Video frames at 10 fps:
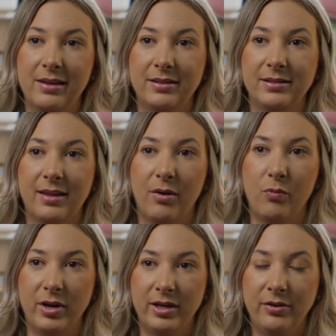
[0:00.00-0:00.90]
is that
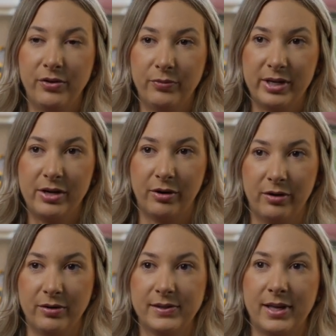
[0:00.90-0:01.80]
1 in 3
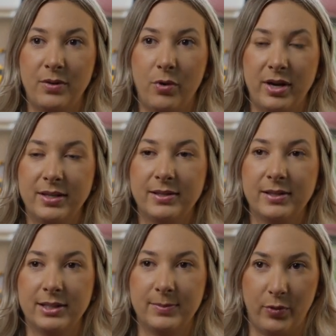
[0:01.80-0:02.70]
girls and 1 in
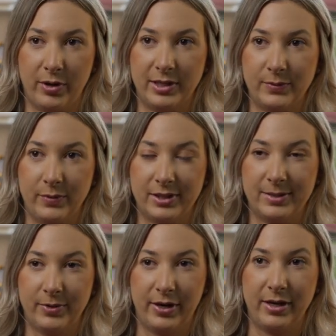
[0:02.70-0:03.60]
6 boys will
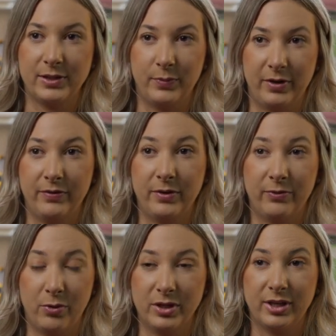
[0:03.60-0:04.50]
experience one of the
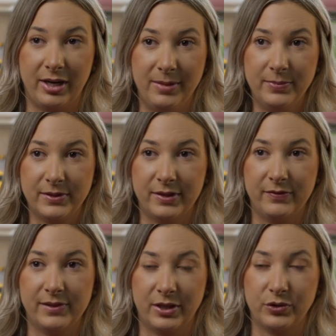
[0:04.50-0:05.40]
4 types
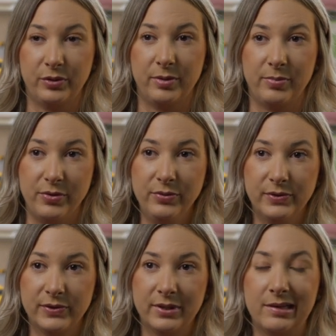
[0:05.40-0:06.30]
of sexual
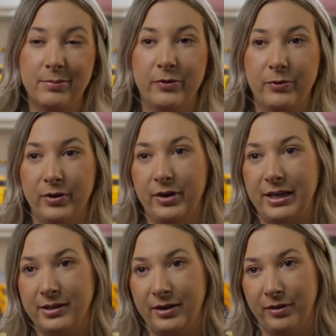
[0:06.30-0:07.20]
abuse before their
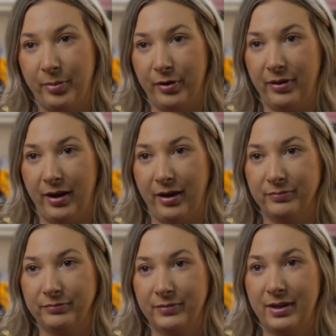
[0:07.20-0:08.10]
18th birthday.
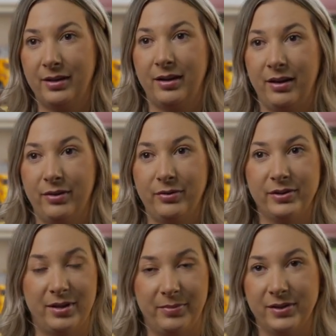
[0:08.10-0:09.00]
And
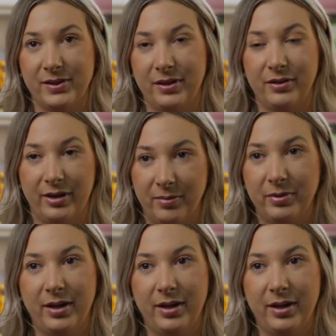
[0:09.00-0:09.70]
those numbers are incredibly